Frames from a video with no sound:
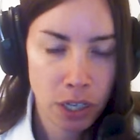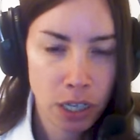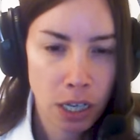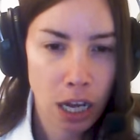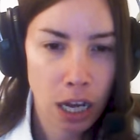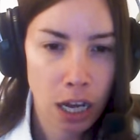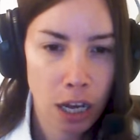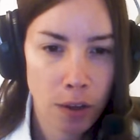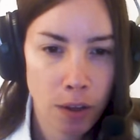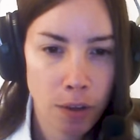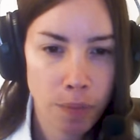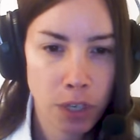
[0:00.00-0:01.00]
You
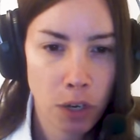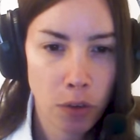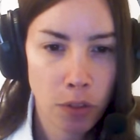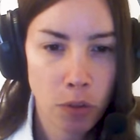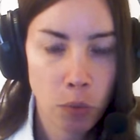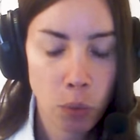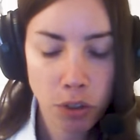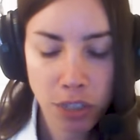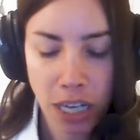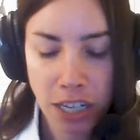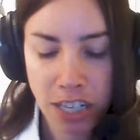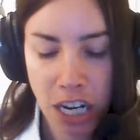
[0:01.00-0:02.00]
know, the worst
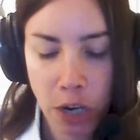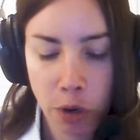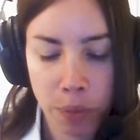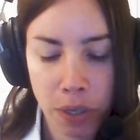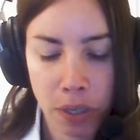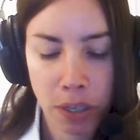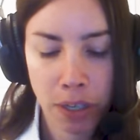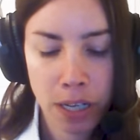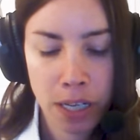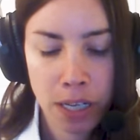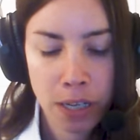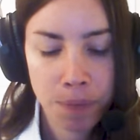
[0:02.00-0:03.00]
case scenario would be,
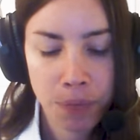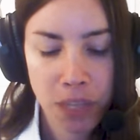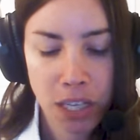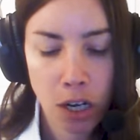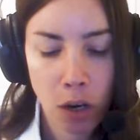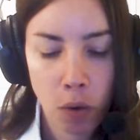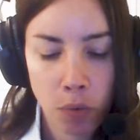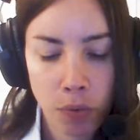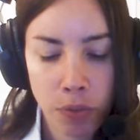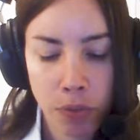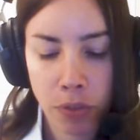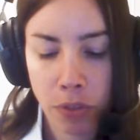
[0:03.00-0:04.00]
you know,
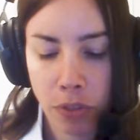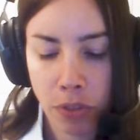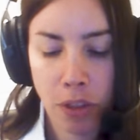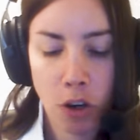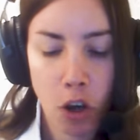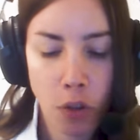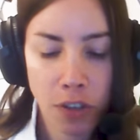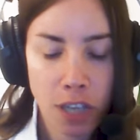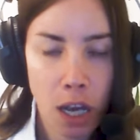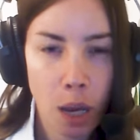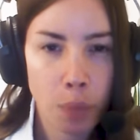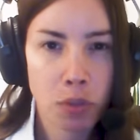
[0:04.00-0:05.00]
that all these
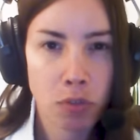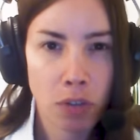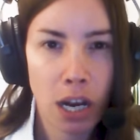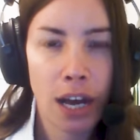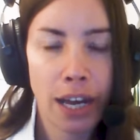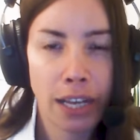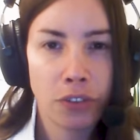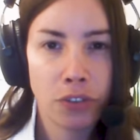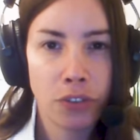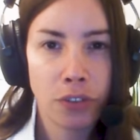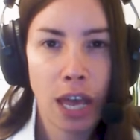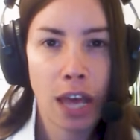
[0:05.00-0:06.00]
hubs arise
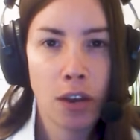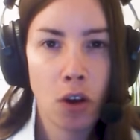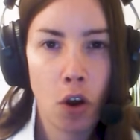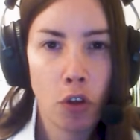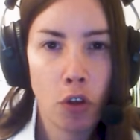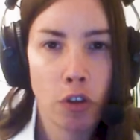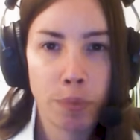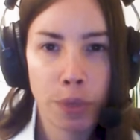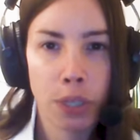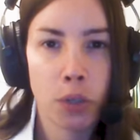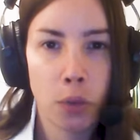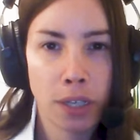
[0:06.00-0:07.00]
and all their
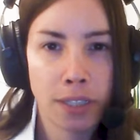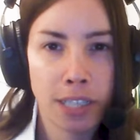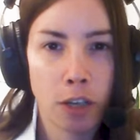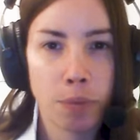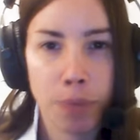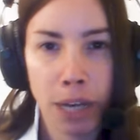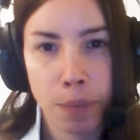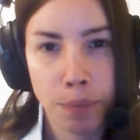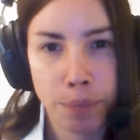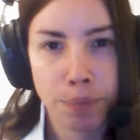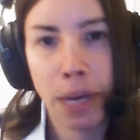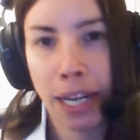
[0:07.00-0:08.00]
Bitcoin's held by
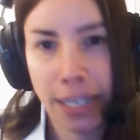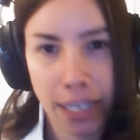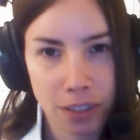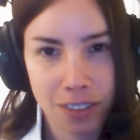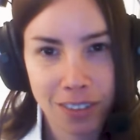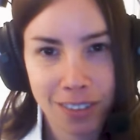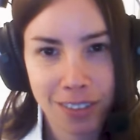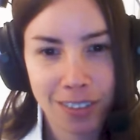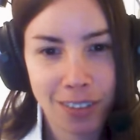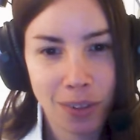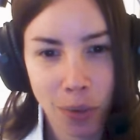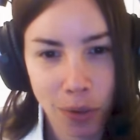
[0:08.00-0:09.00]
Binance
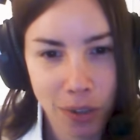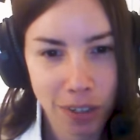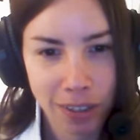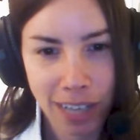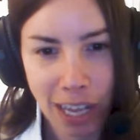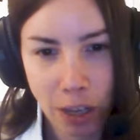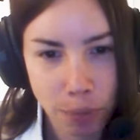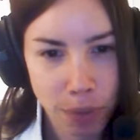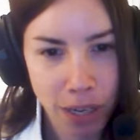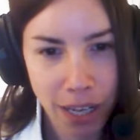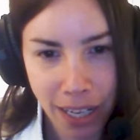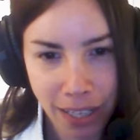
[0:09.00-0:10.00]
or held
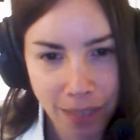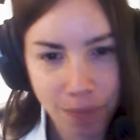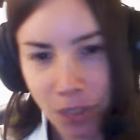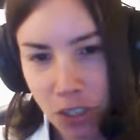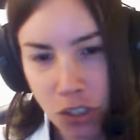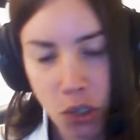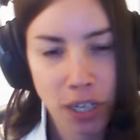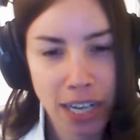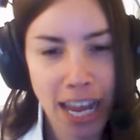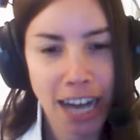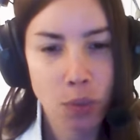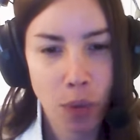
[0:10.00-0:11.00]
by custodian
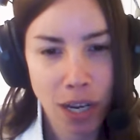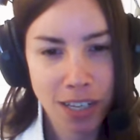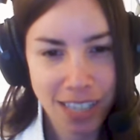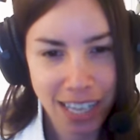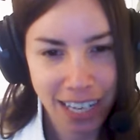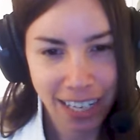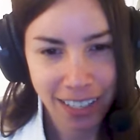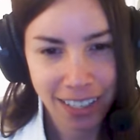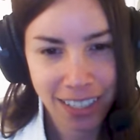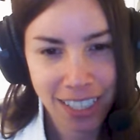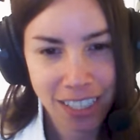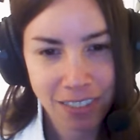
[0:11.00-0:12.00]
XYZ,
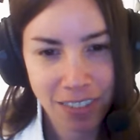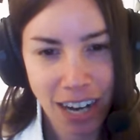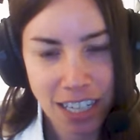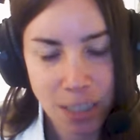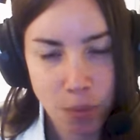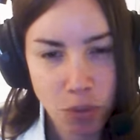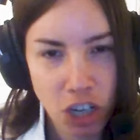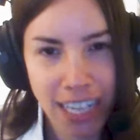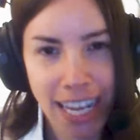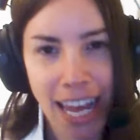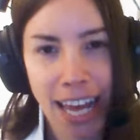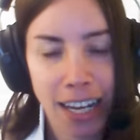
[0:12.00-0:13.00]
right? Some
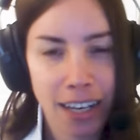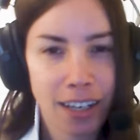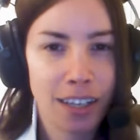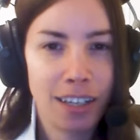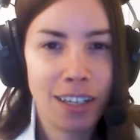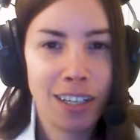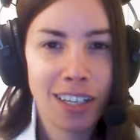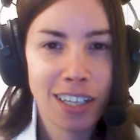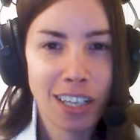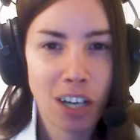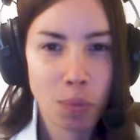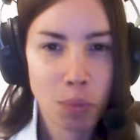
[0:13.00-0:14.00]
gigantic, you know,
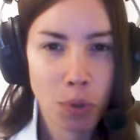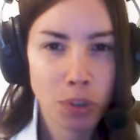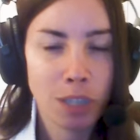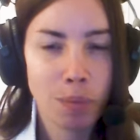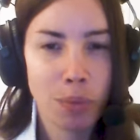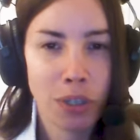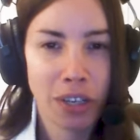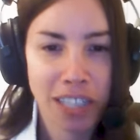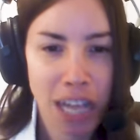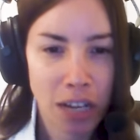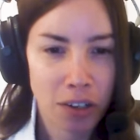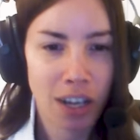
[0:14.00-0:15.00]
multi-billion-dollar
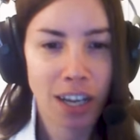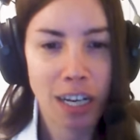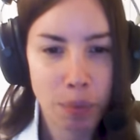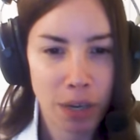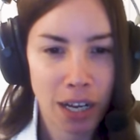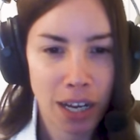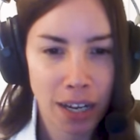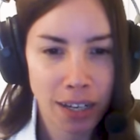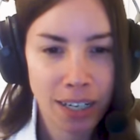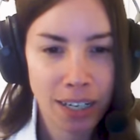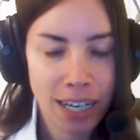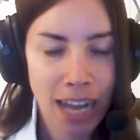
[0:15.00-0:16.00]
honeypot
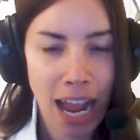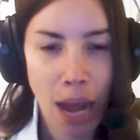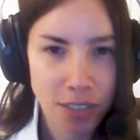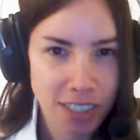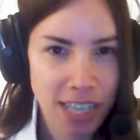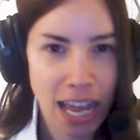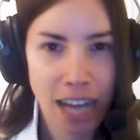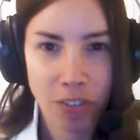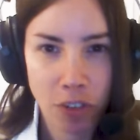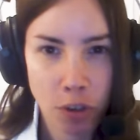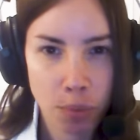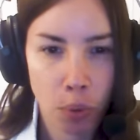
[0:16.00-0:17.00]
outside of their
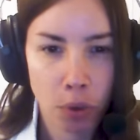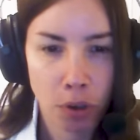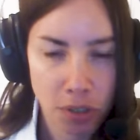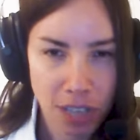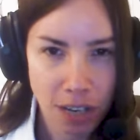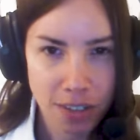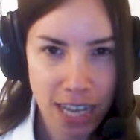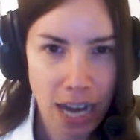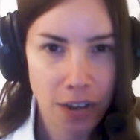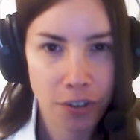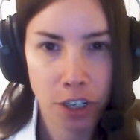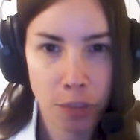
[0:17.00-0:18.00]
borders, outside of their
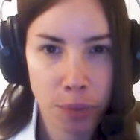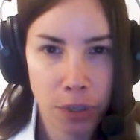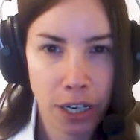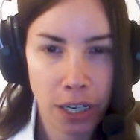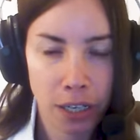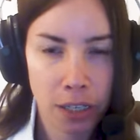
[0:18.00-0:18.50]
community.